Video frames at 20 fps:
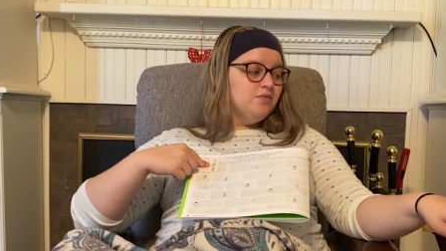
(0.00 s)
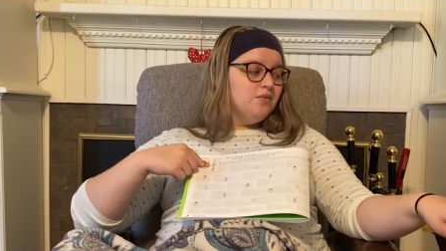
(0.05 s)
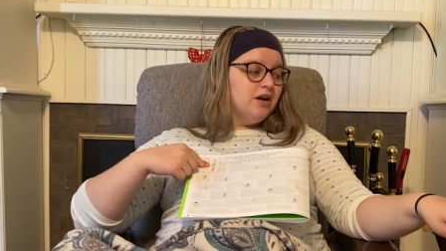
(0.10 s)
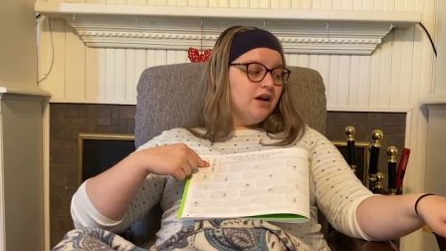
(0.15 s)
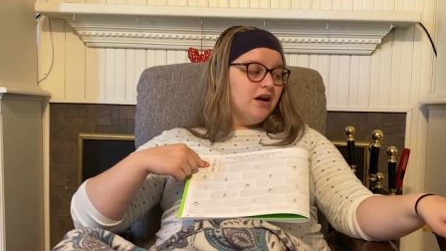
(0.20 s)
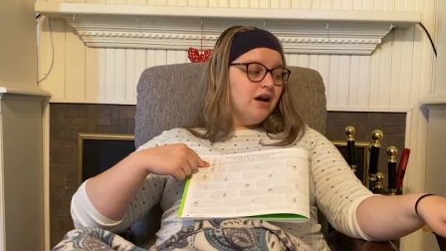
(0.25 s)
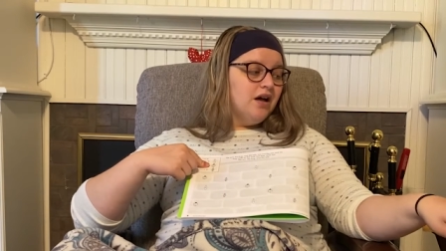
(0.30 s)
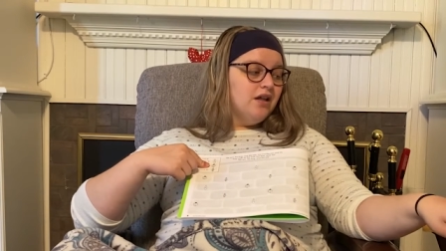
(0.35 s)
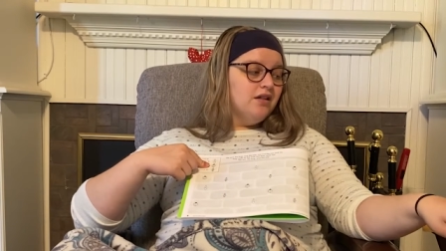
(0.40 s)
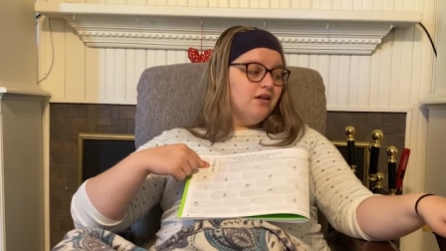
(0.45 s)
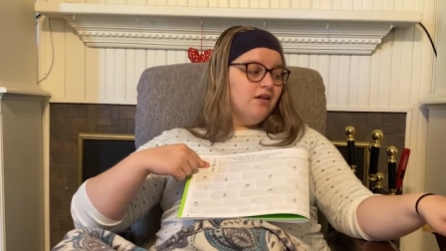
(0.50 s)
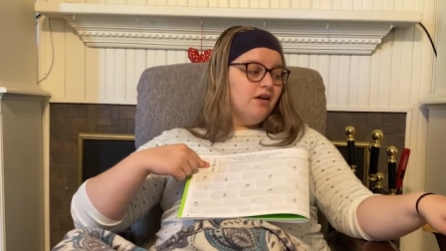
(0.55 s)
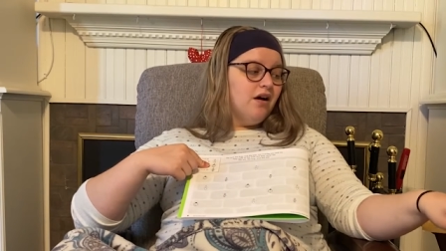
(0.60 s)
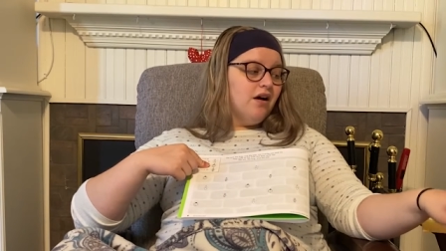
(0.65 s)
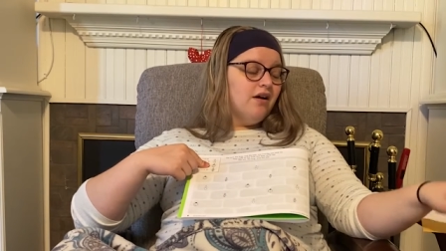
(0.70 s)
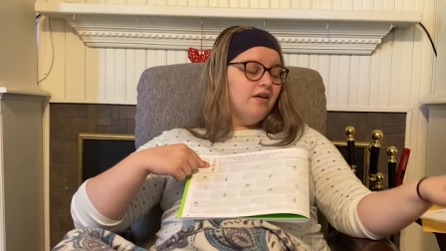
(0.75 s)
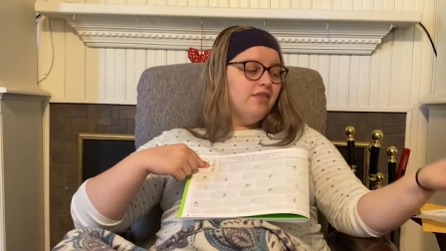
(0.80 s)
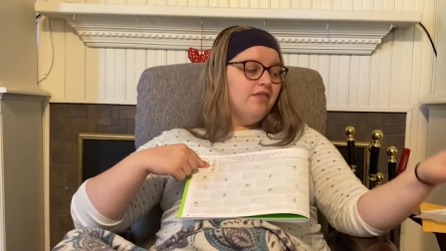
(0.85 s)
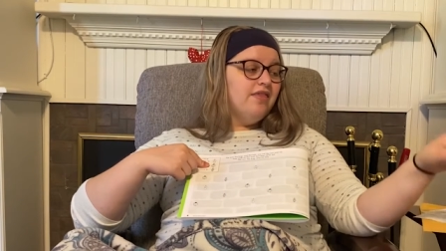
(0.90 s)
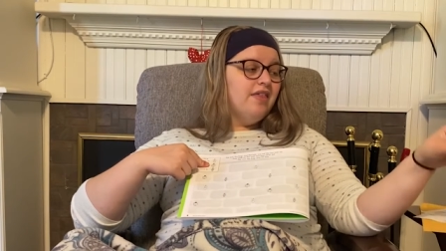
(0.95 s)
What color
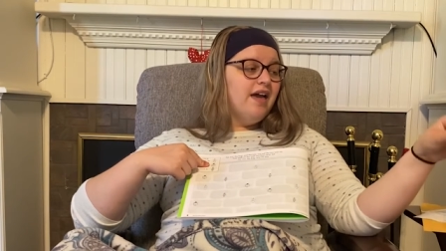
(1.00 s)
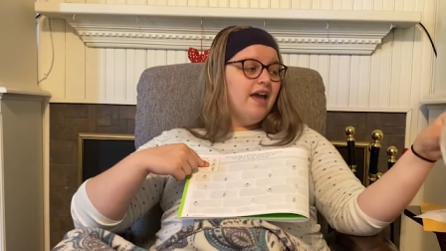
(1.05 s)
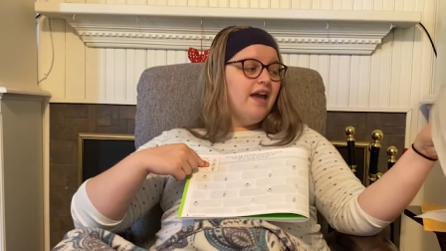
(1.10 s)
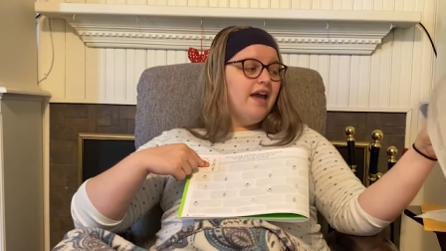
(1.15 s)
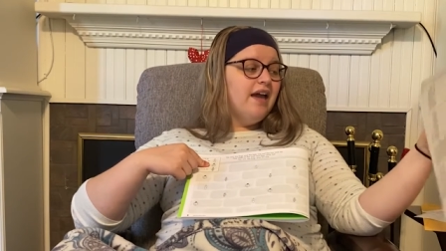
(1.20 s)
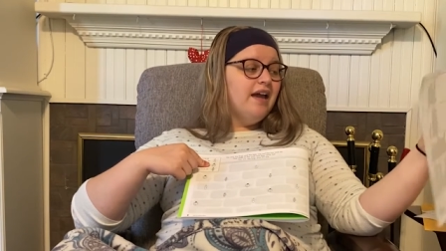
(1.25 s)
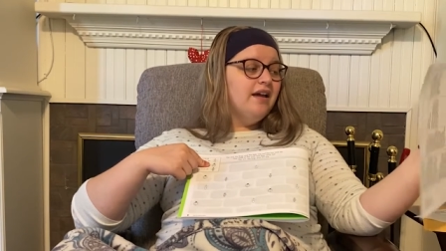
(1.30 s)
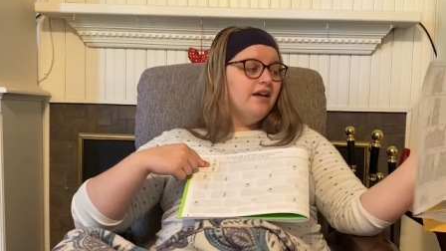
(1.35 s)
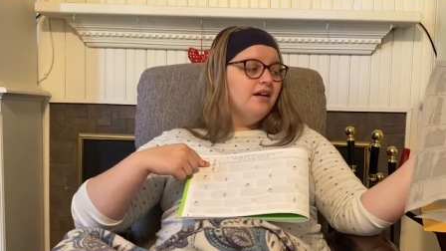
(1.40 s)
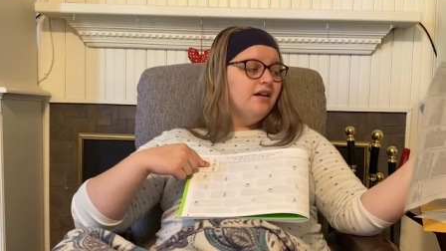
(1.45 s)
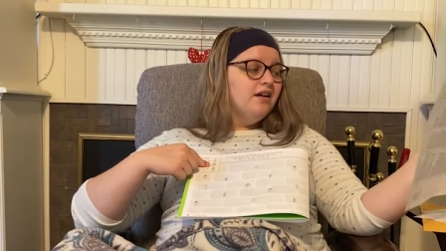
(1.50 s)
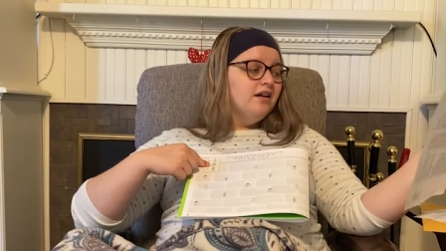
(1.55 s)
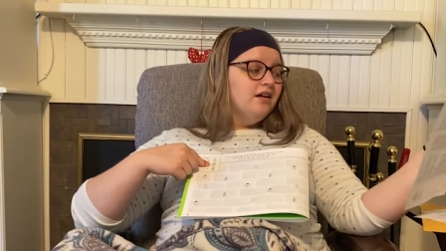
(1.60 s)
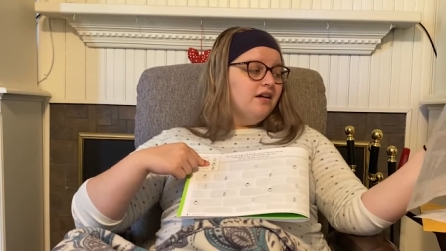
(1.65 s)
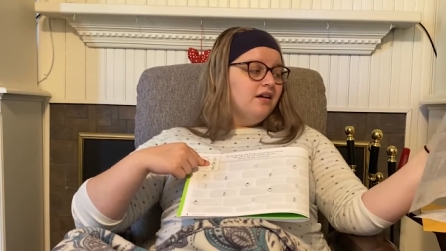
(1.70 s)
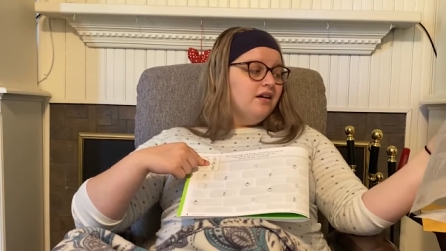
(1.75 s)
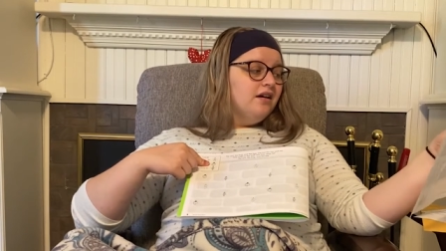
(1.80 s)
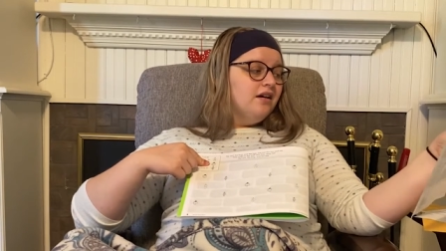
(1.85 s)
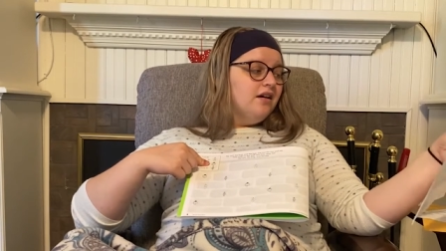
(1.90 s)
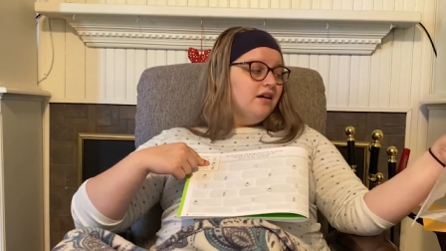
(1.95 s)
are they?
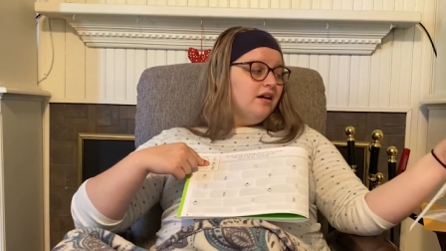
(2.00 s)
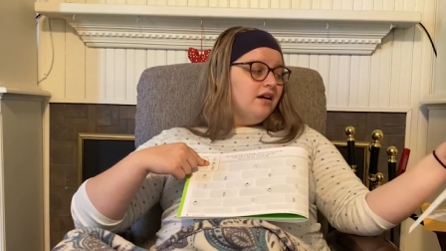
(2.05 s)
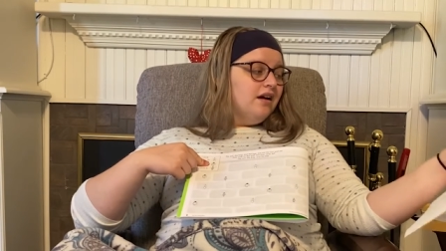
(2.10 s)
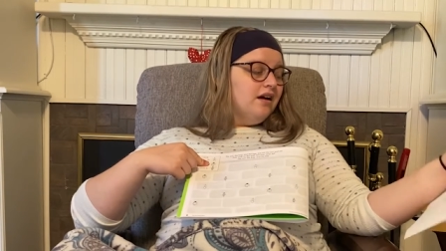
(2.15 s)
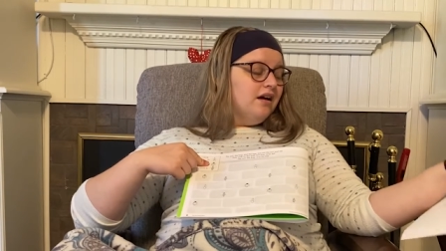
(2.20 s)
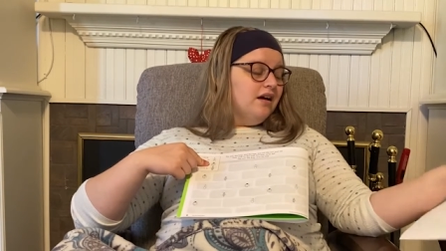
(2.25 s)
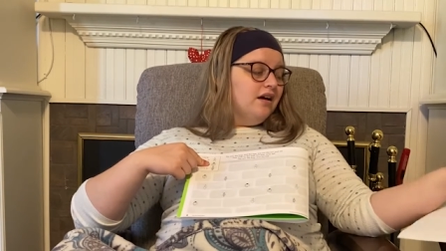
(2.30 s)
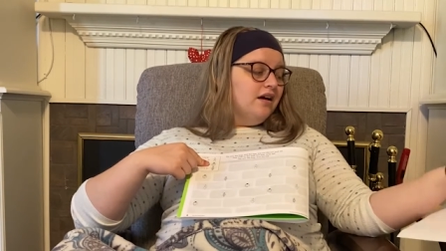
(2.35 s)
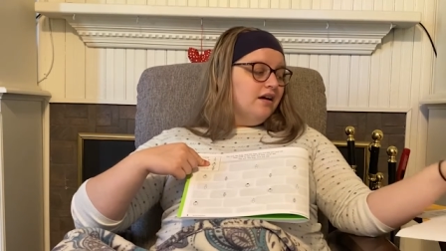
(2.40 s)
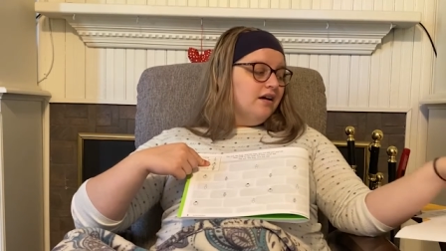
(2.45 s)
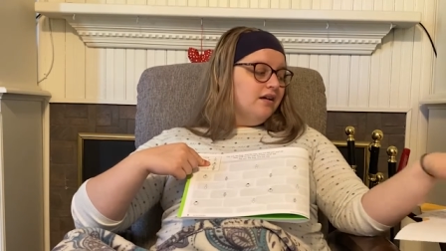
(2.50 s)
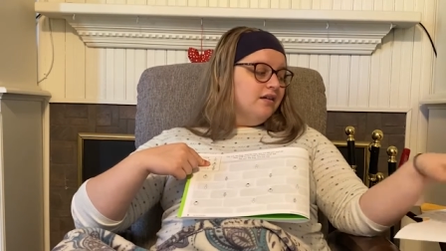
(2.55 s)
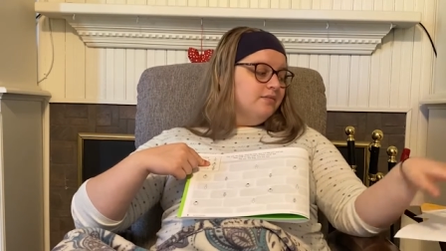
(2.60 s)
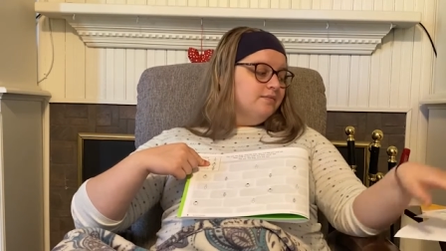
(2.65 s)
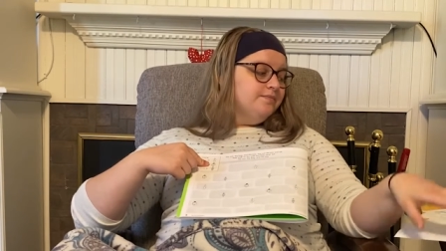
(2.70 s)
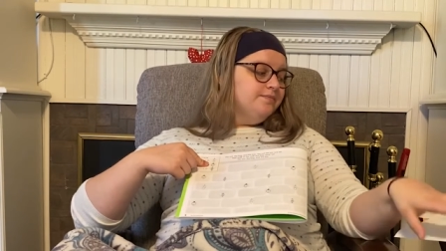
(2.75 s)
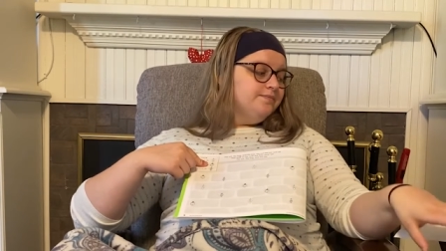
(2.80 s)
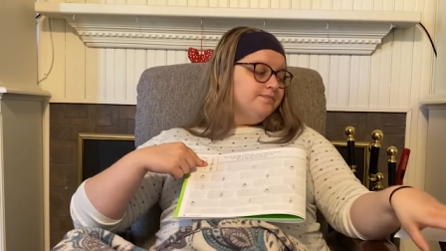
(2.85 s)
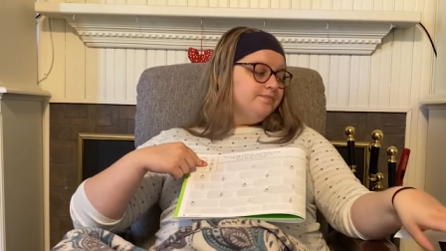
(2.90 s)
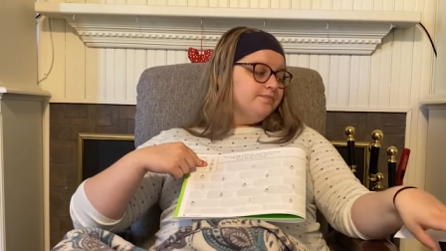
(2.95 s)

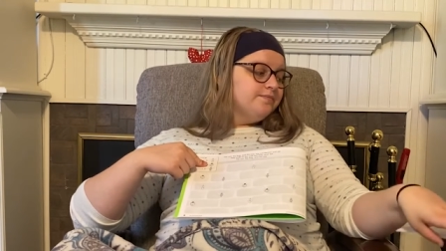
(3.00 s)
Um,